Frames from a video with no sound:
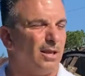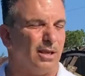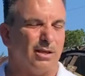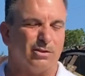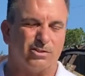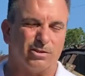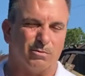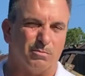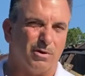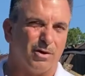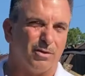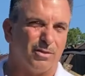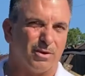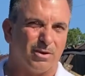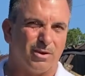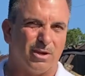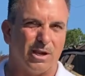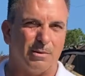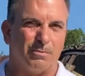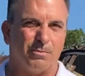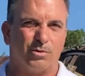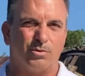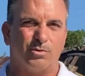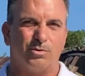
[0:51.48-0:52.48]
and some other
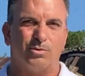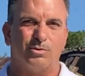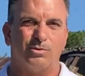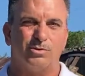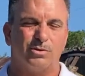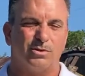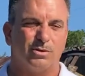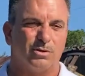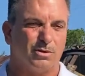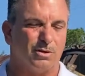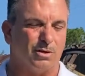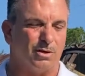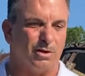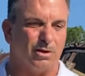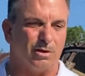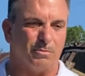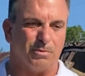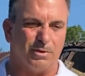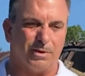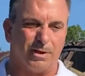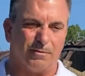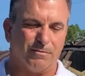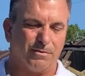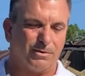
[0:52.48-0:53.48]
chemicals,
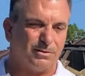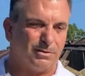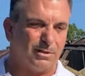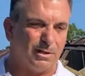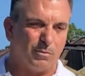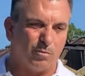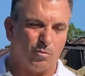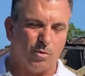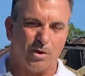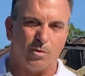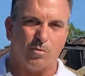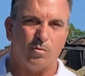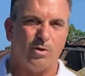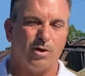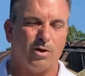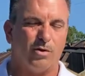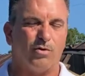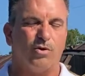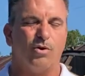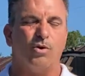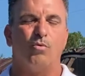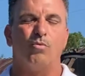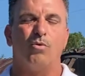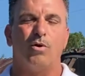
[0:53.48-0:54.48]
but everything went
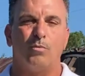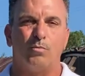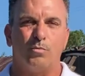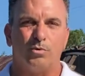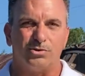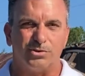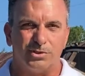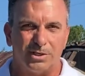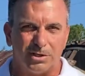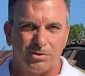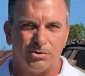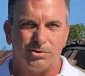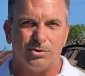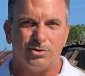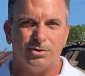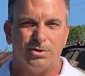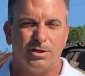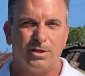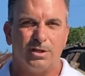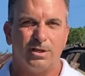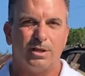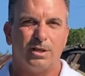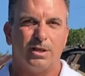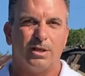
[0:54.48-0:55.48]
well. No one was
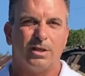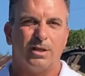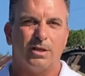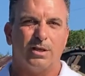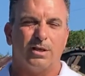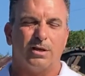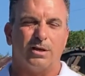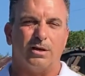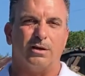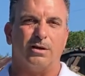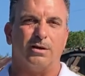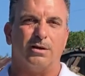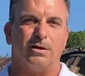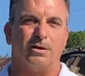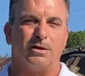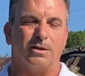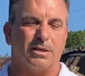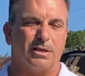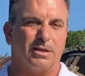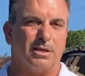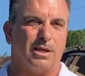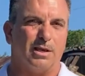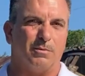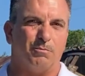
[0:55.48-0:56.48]
injured,
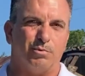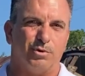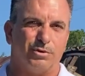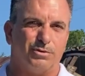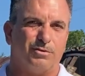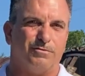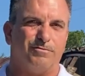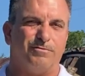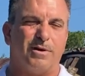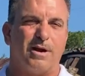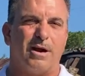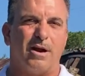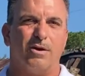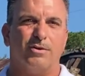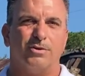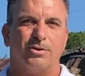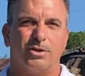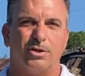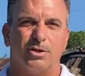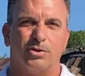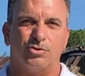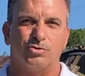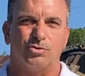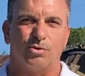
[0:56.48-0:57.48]
and again, put the fire
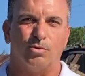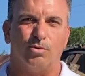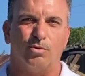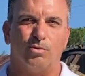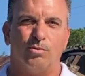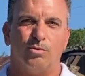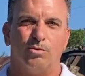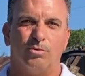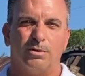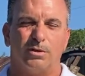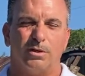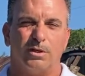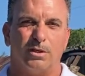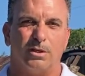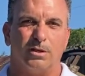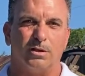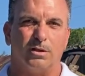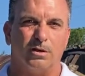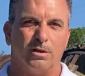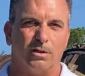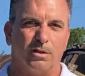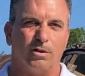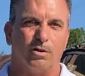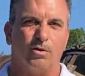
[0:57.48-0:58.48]
under control in
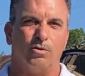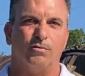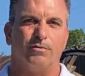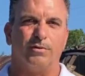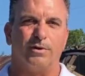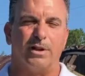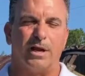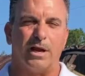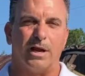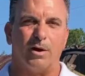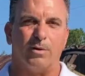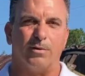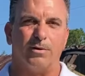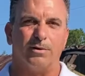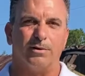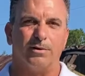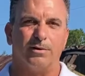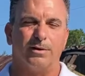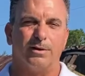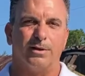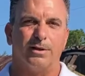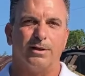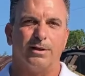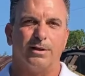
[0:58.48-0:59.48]
a little over an hour.
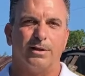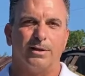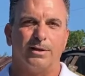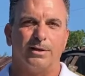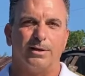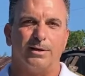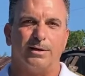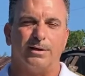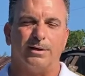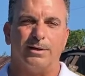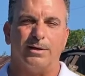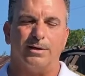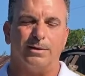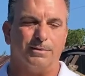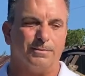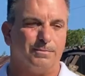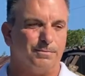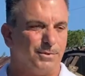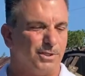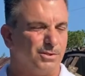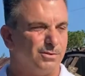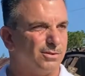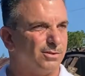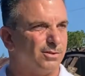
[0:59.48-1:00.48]

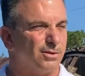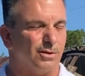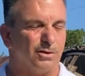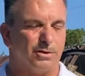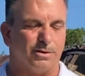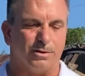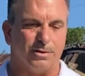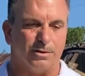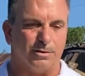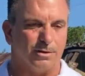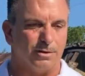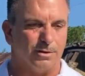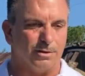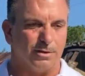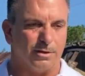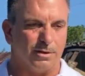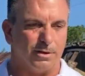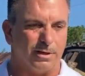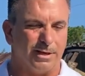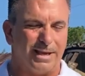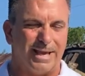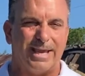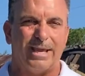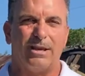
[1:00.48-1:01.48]
This is
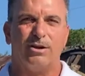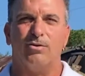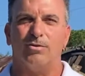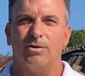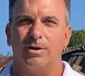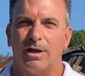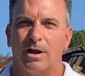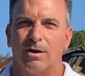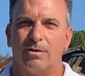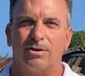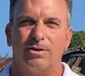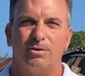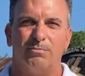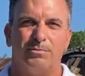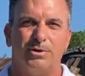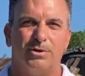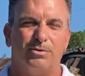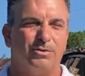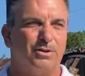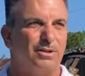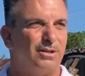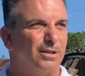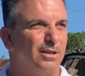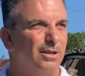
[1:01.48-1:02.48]
a anchor in our
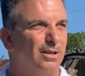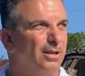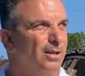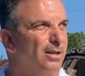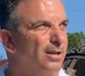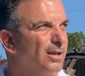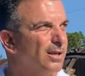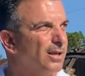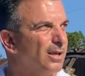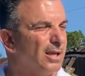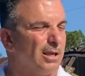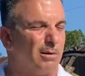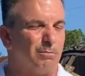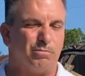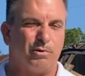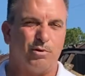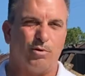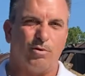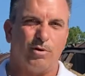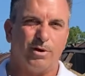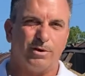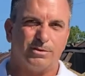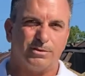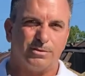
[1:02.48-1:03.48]
community,
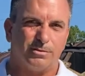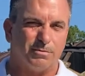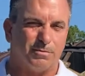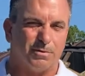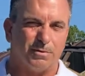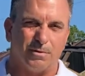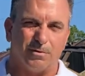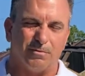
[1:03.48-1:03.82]
employs